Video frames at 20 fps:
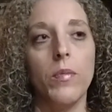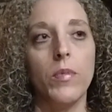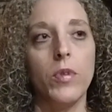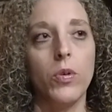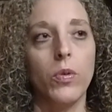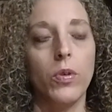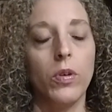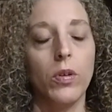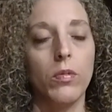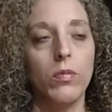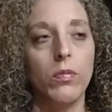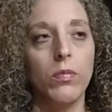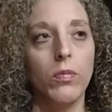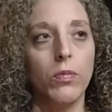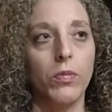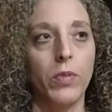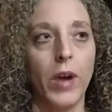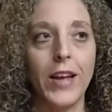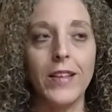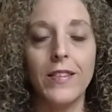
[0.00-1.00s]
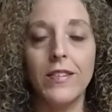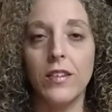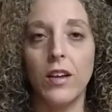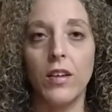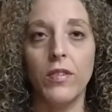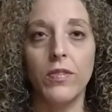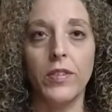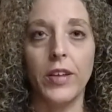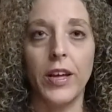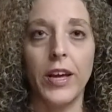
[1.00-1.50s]
You could write
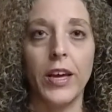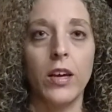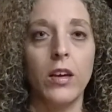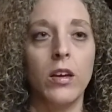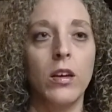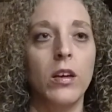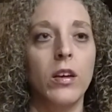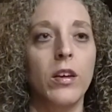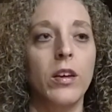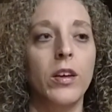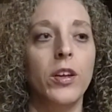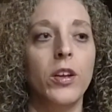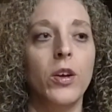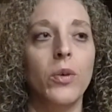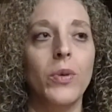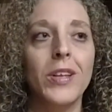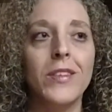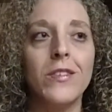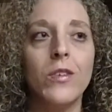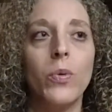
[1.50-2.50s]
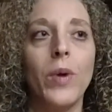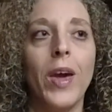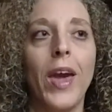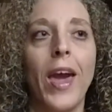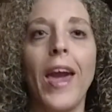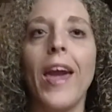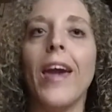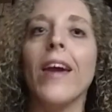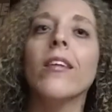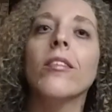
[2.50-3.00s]
stuff like, you know, it's
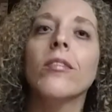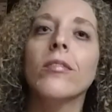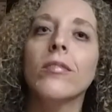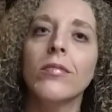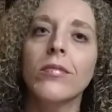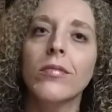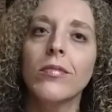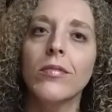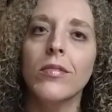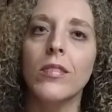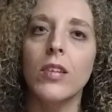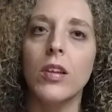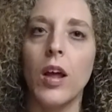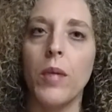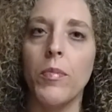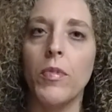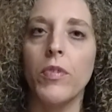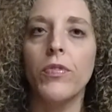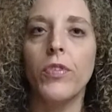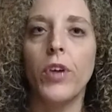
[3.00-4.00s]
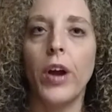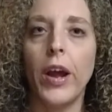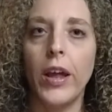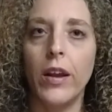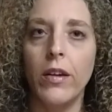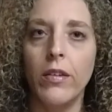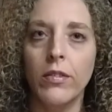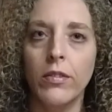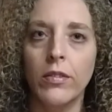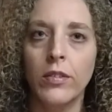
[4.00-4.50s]
okay that I'm afraid.